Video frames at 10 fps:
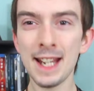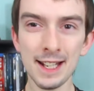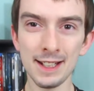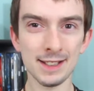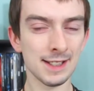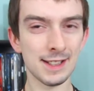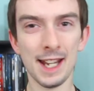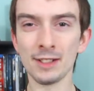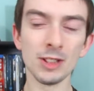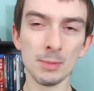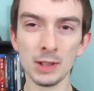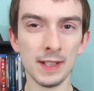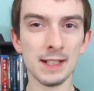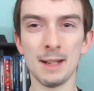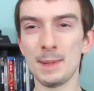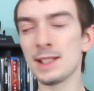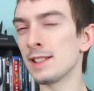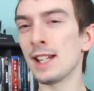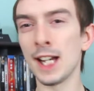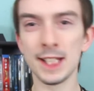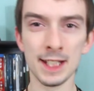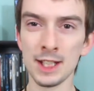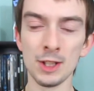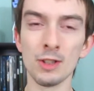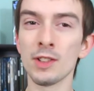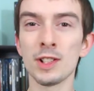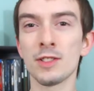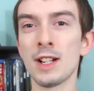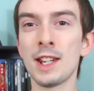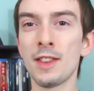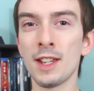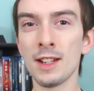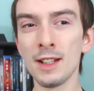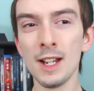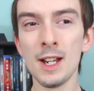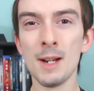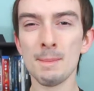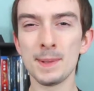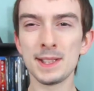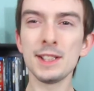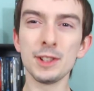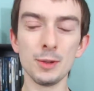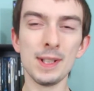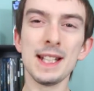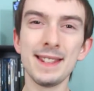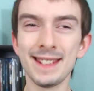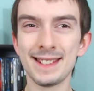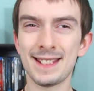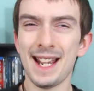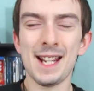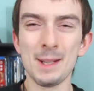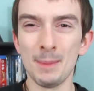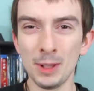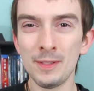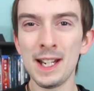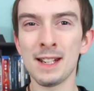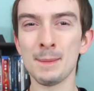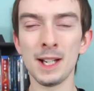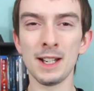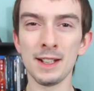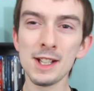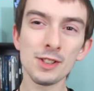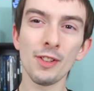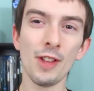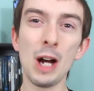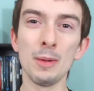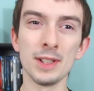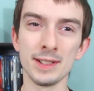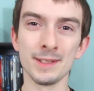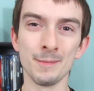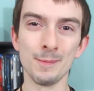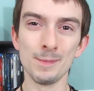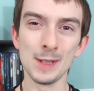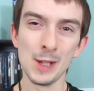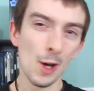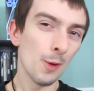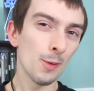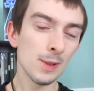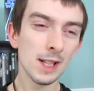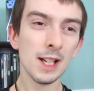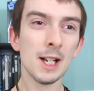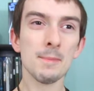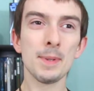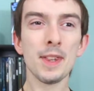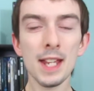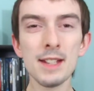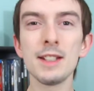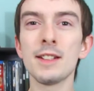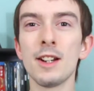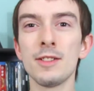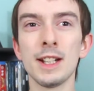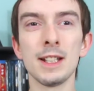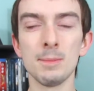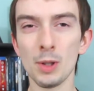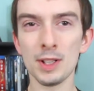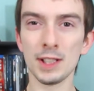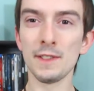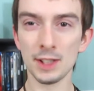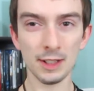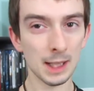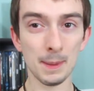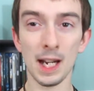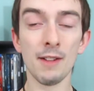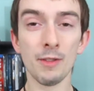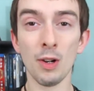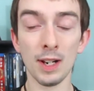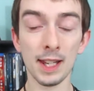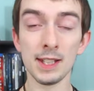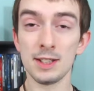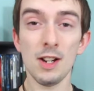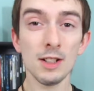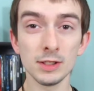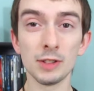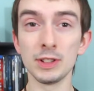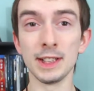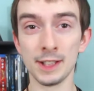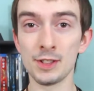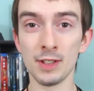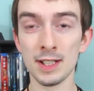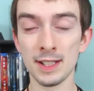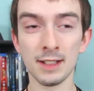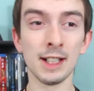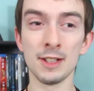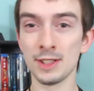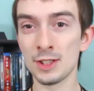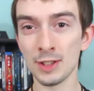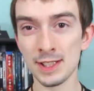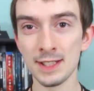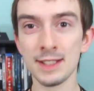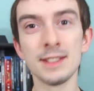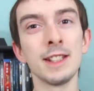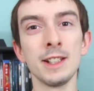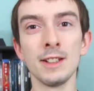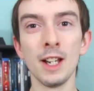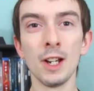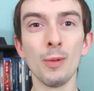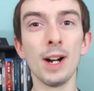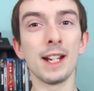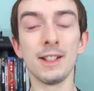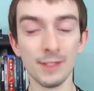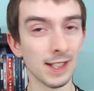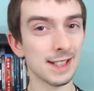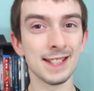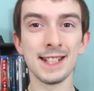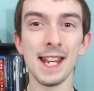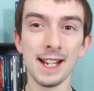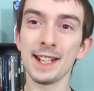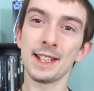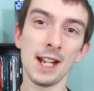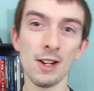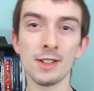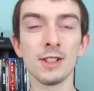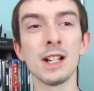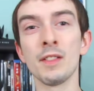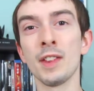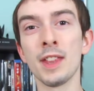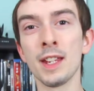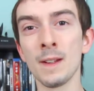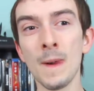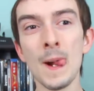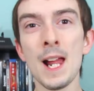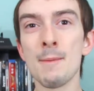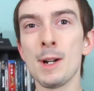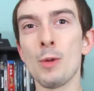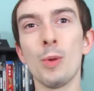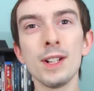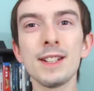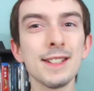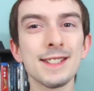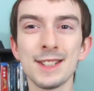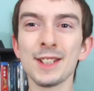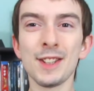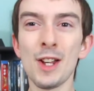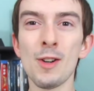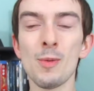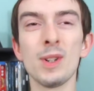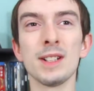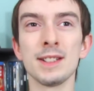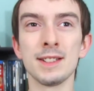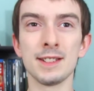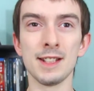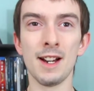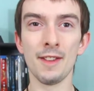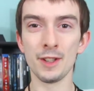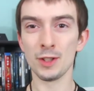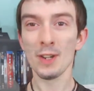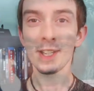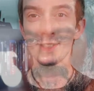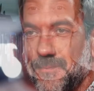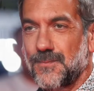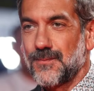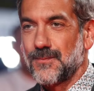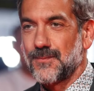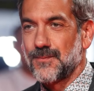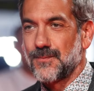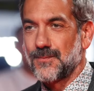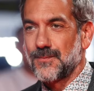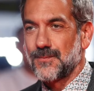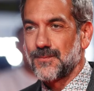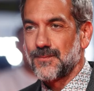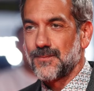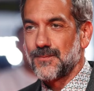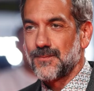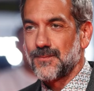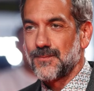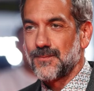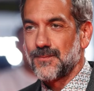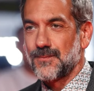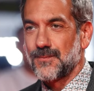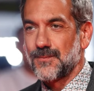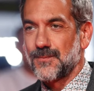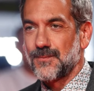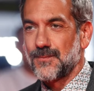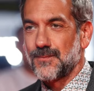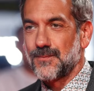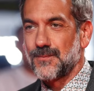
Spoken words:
get it, it's a standalone movie, not meant to tie into any universe or anything, but still, do we need this kind of movie? And my initial thought was no. But then, you know, like, more stuff started coming out for it, and it started to look really interesting. Like, I was interested to see Joaquin Phoenix's take on the character and everything. My one concern, though, was the director, Todd Phillips, who is mainly known for